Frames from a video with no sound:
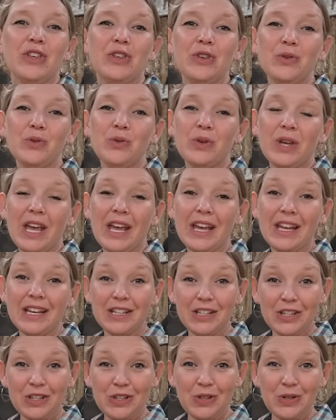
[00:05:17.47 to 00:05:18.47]
You
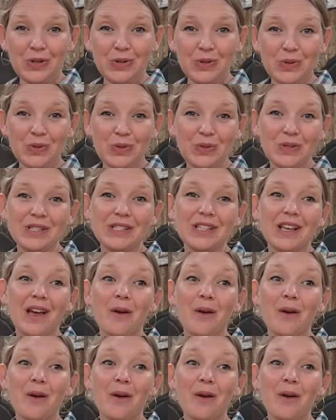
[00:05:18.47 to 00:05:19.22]
can use